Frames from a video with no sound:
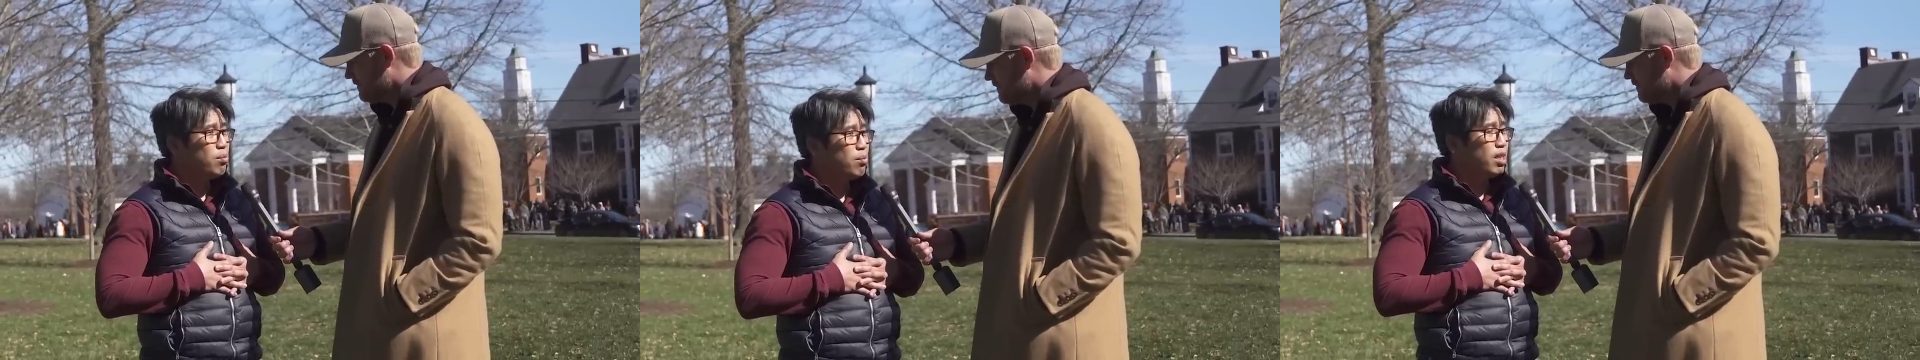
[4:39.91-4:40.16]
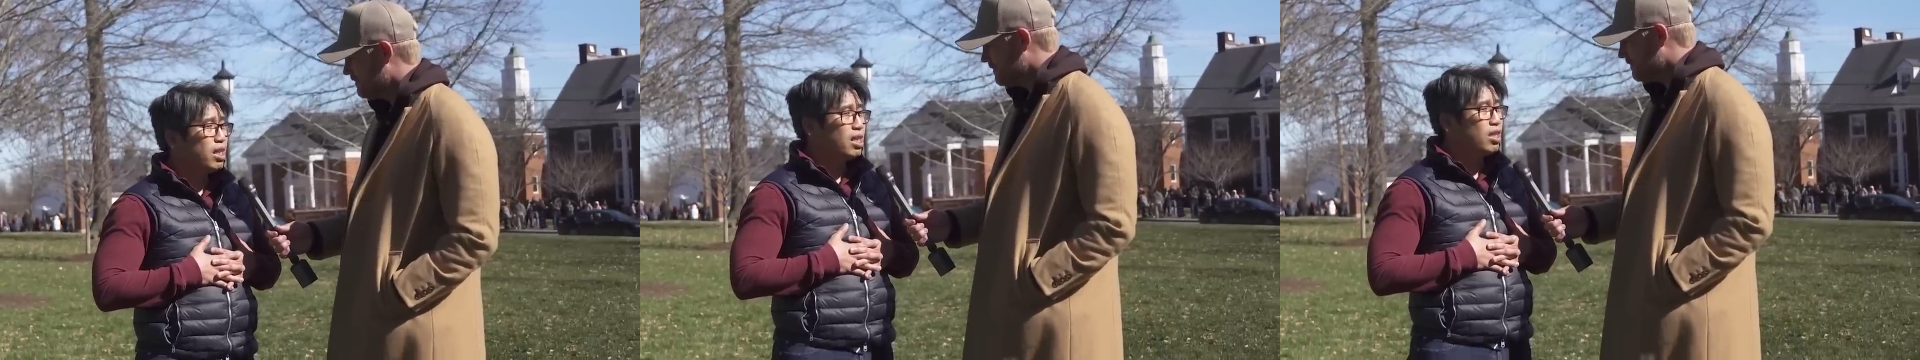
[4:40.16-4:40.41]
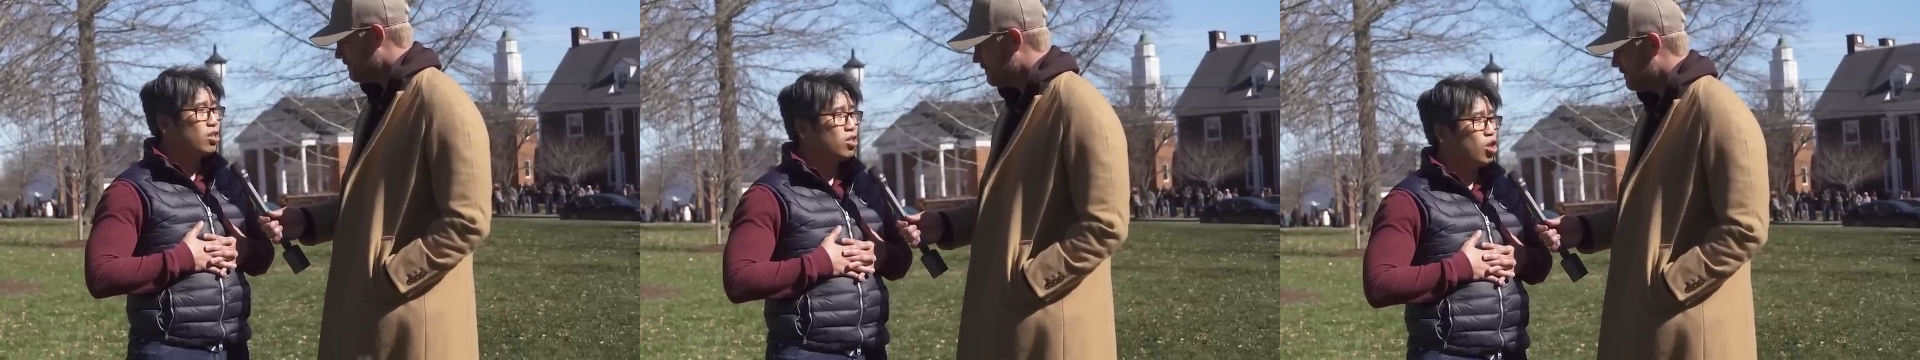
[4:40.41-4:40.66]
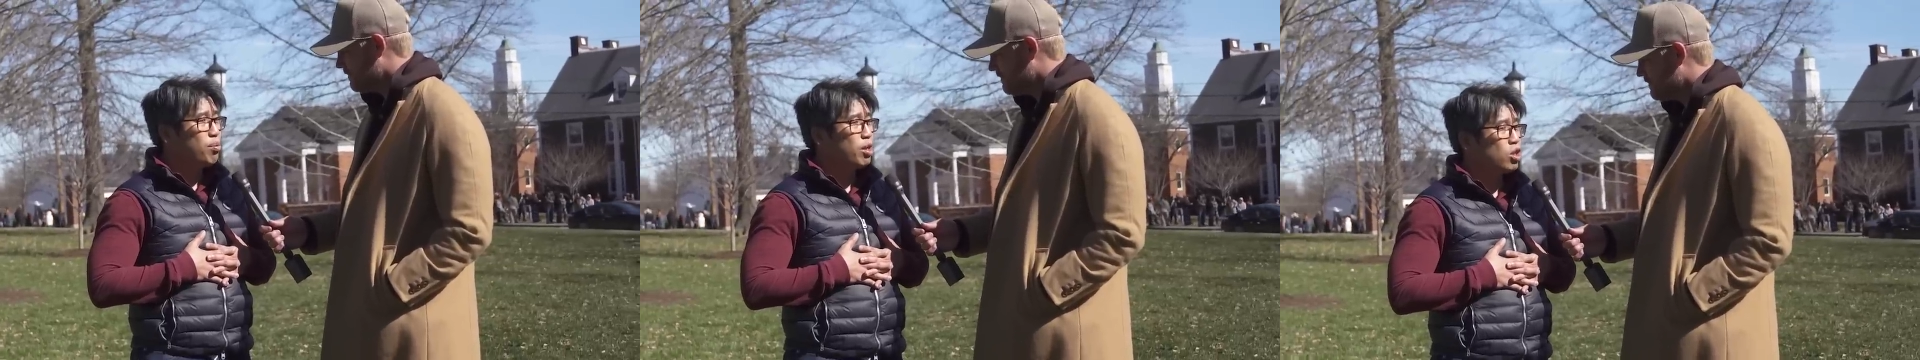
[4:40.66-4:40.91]
but again, there's
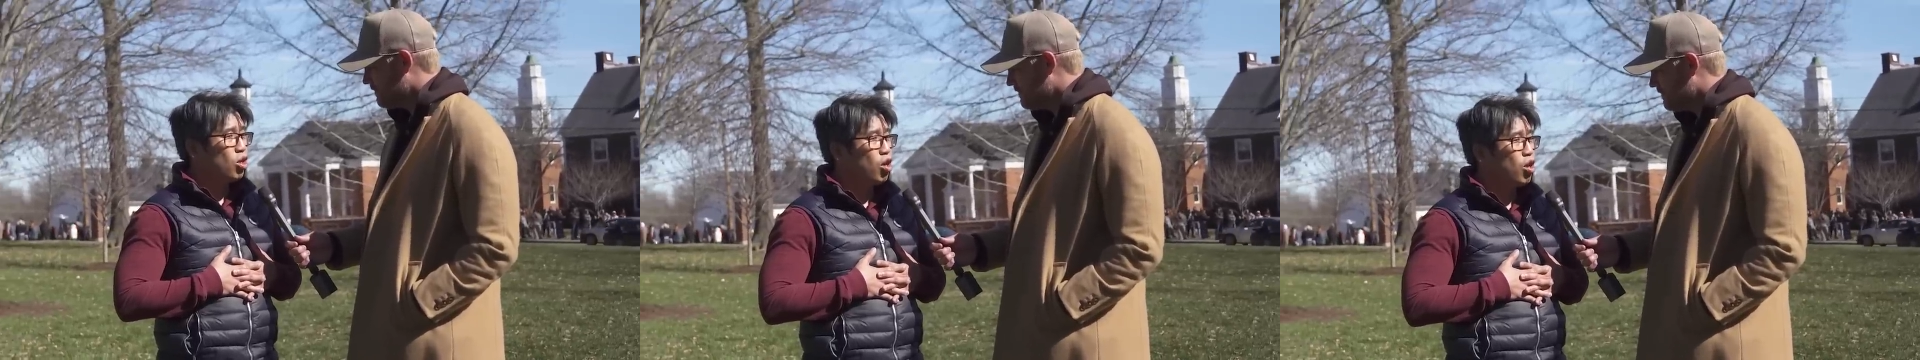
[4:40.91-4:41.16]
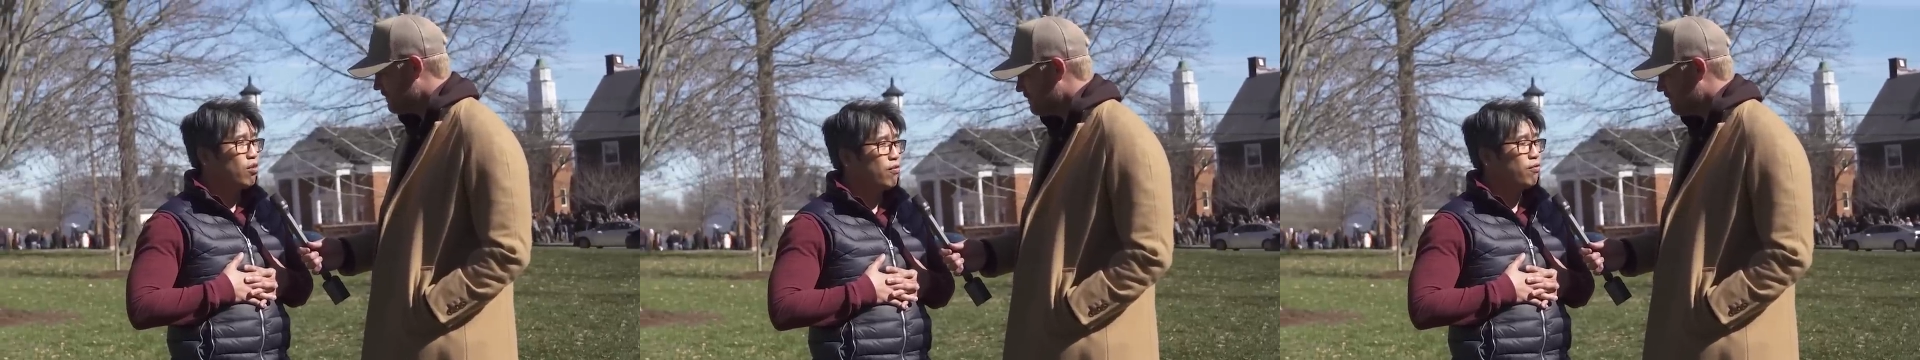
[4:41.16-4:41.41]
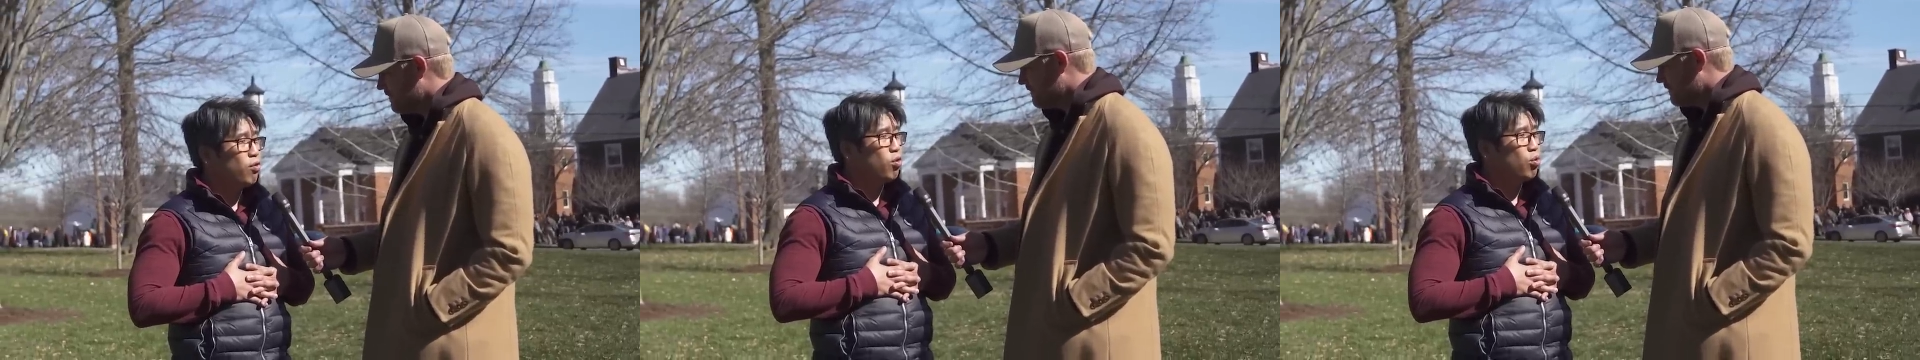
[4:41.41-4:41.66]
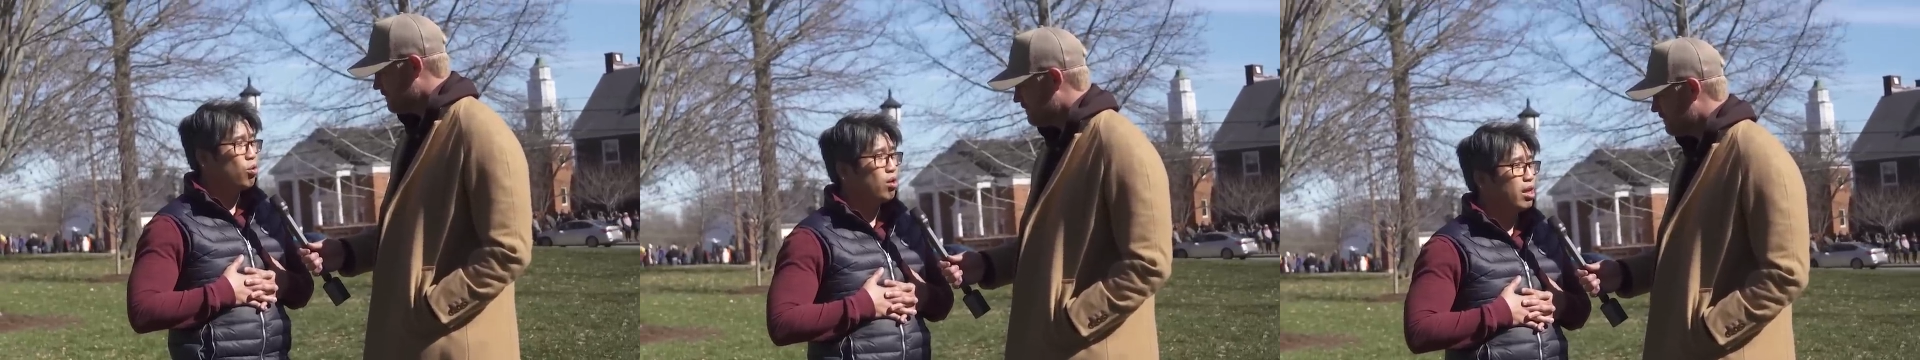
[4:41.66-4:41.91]
so much hope for